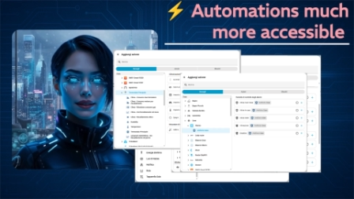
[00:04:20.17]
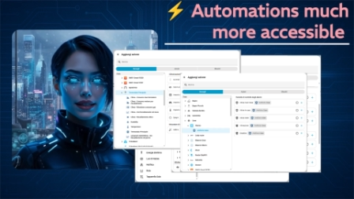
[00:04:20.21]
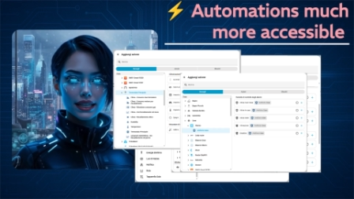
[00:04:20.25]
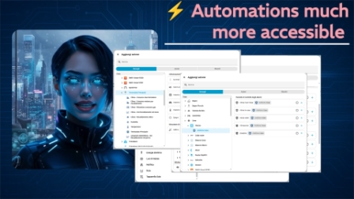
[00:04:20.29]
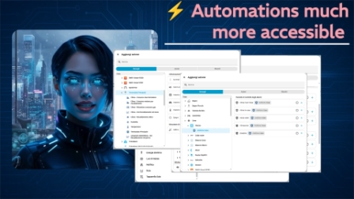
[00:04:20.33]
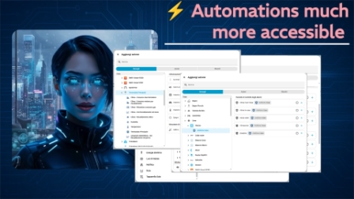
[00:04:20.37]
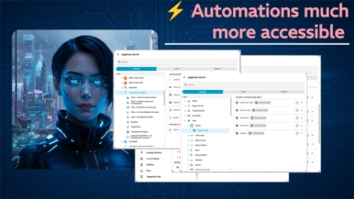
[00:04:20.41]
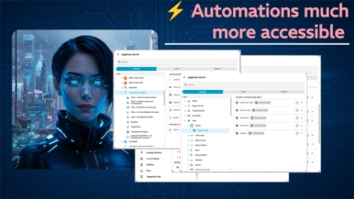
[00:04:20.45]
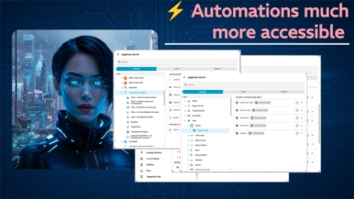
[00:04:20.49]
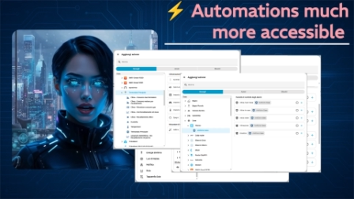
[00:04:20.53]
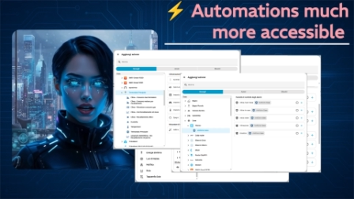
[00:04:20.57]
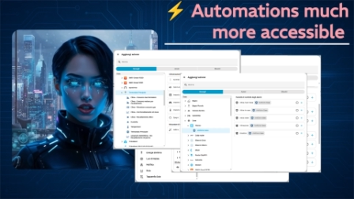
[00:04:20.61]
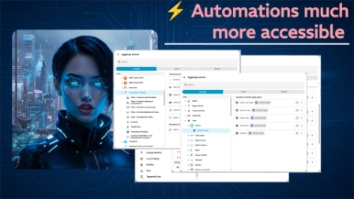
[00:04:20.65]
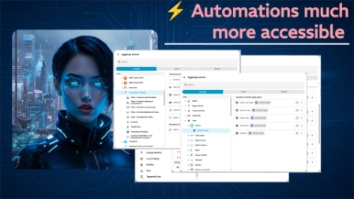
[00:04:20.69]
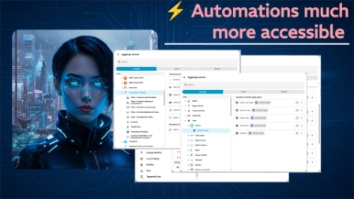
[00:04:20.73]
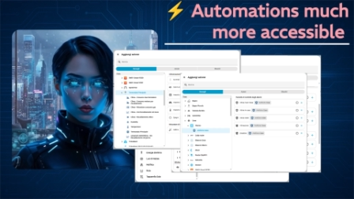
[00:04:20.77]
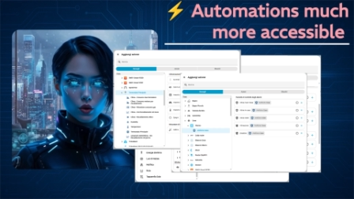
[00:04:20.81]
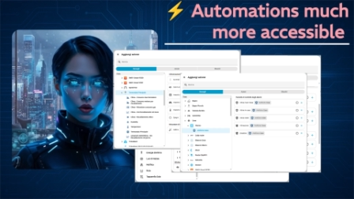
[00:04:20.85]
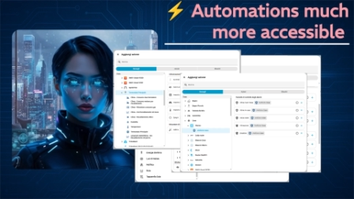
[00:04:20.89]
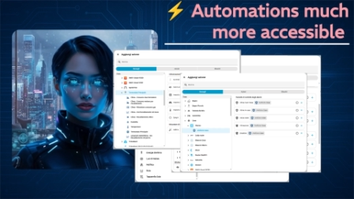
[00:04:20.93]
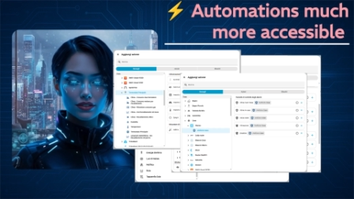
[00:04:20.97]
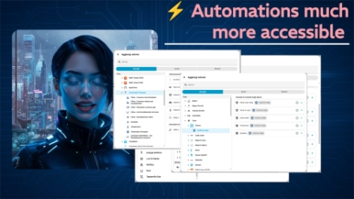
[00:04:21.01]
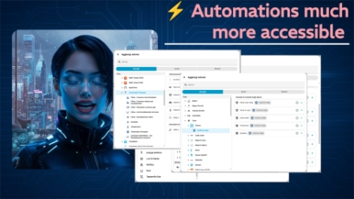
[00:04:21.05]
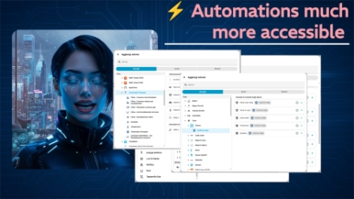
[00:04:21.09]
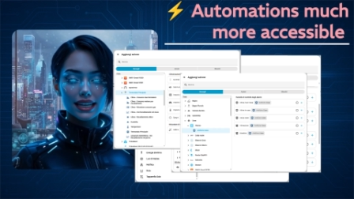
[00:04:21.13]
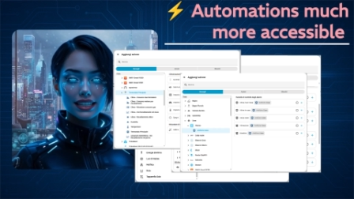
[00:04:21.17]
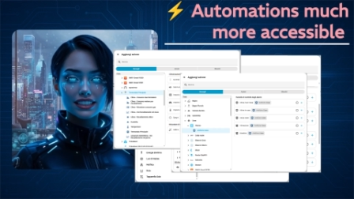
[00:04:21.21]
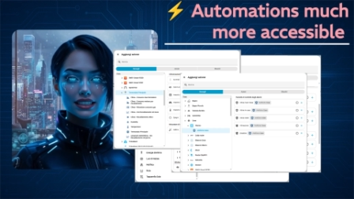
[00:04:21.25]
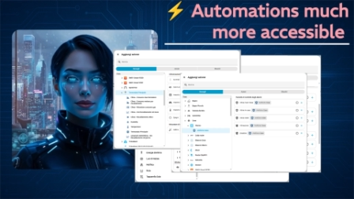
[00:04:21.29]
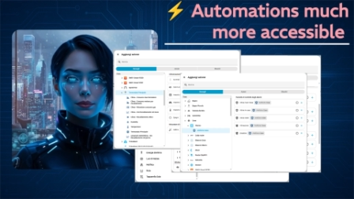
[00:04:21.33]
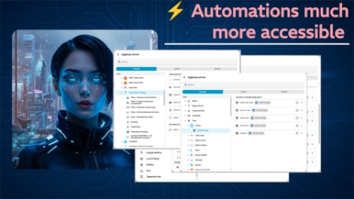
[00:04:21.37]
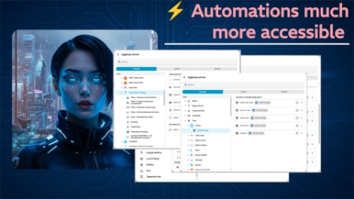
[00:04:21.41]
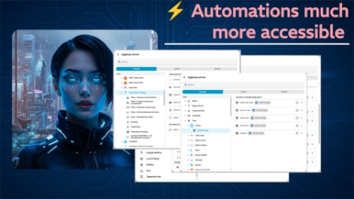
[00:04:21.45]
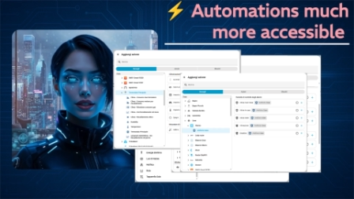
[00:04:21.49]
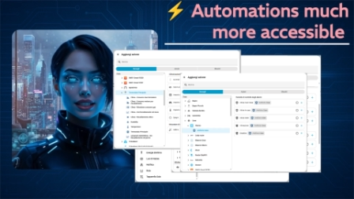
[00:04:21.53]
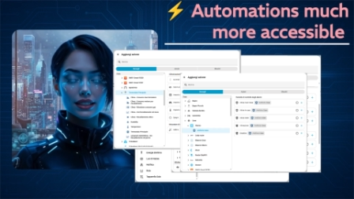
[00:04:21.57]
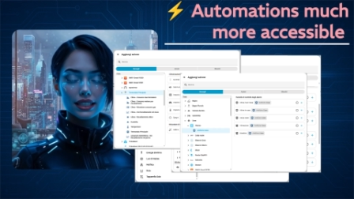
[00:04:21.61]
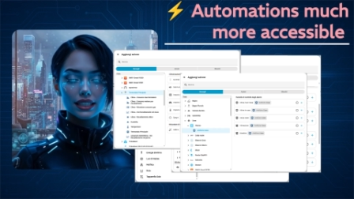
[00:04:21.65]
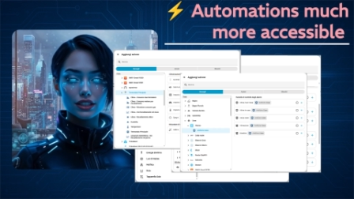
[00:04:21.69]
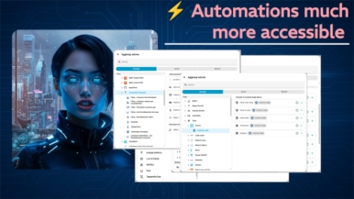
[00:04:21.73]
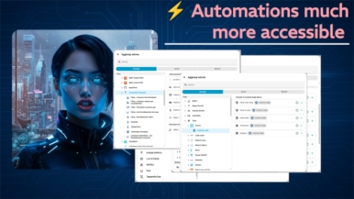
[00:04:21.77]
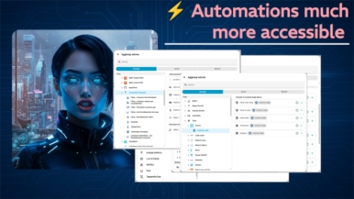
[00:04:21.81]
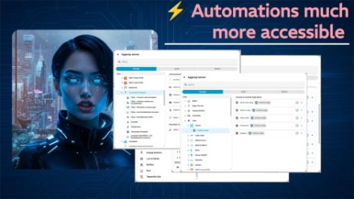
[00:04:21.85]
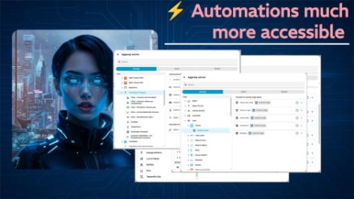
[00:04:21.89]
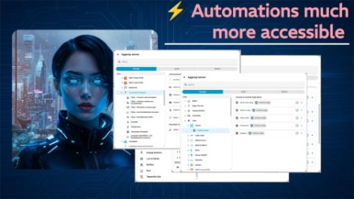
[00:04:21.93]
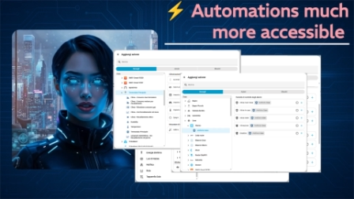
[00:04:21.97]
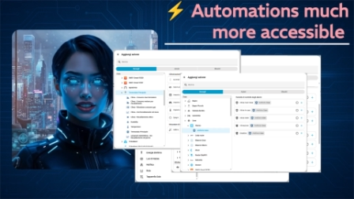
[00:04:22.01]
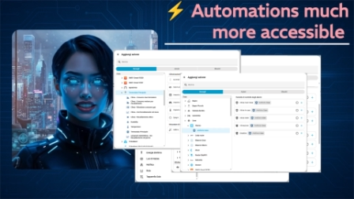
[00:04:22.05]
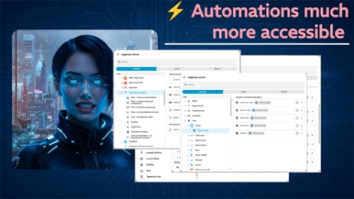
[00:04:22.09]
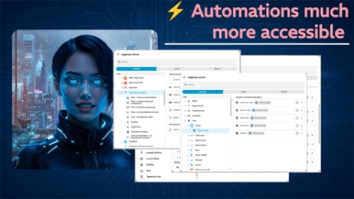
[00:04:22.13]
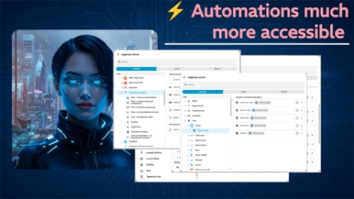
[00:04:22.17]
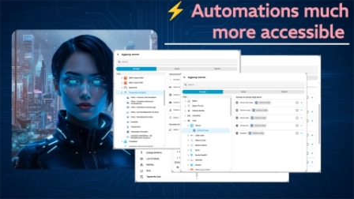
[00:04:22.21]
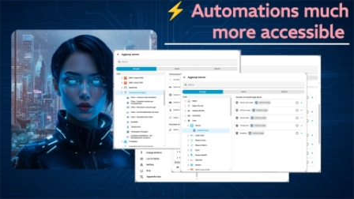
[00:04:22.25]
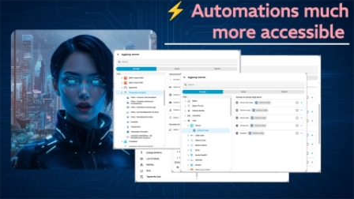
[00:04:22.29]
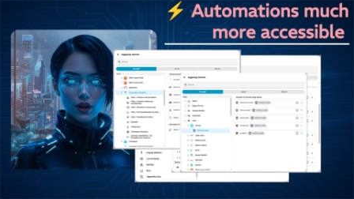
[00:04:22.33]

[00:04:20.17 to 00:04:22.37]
in a much more flexible and intuitive